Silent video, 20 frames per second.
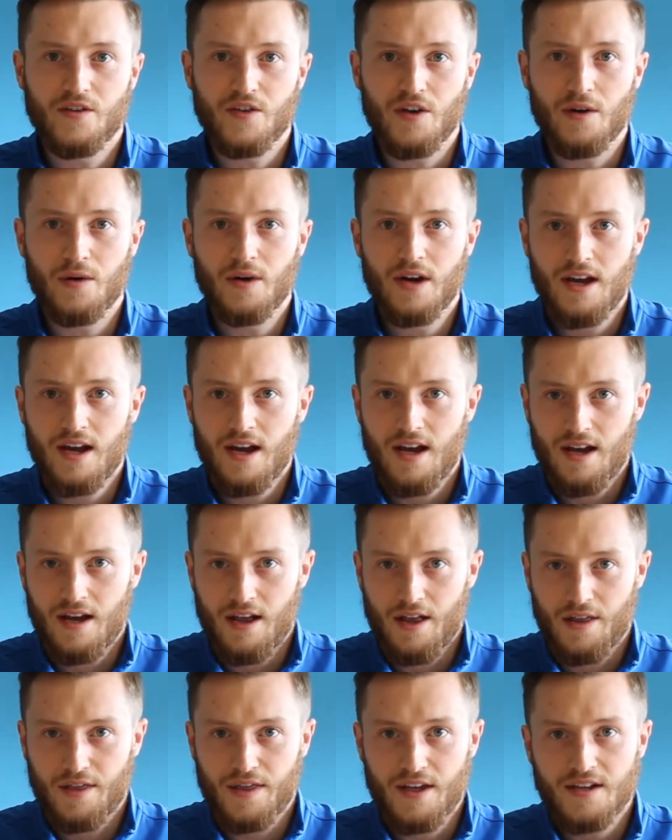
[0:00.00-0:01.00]
So
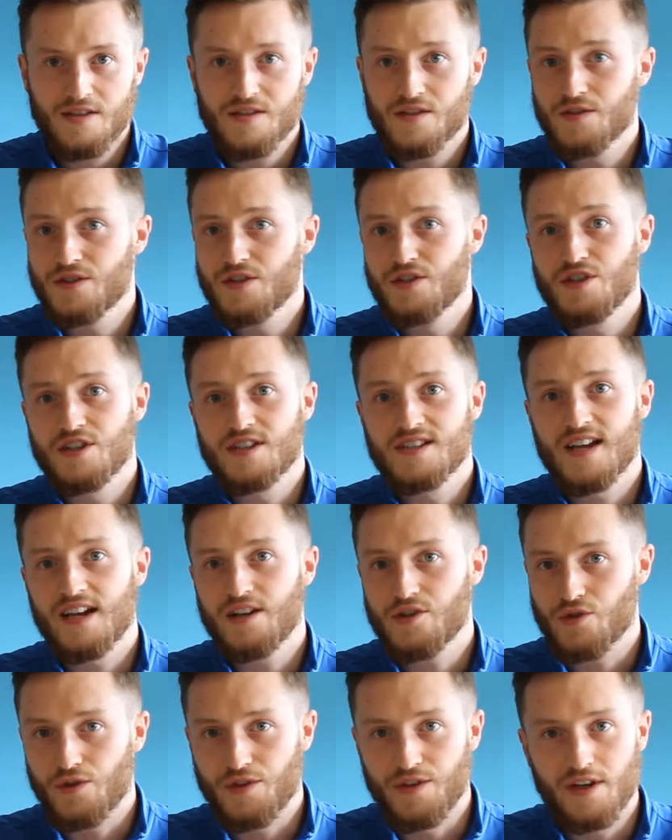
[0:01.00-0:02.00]
things such as your
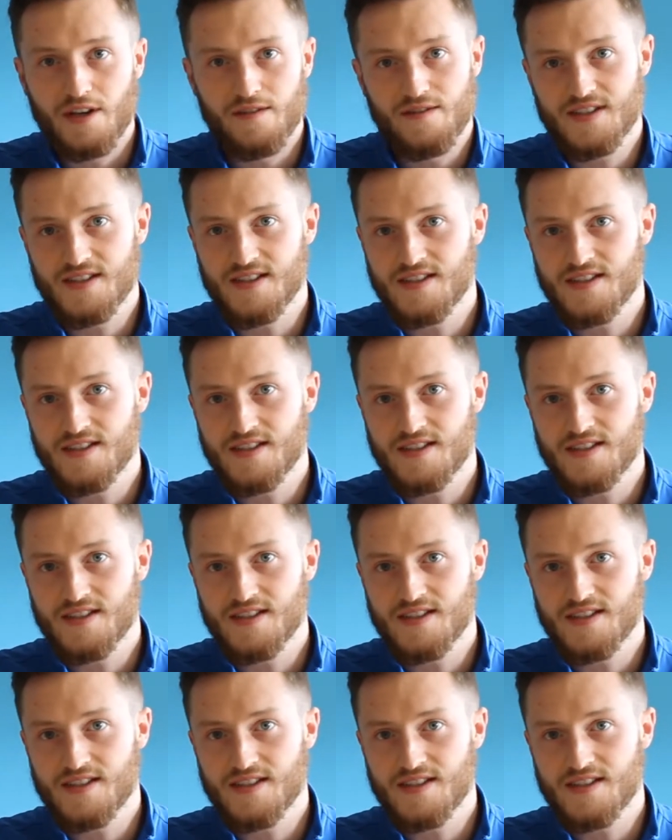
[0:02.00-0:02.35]
central nervous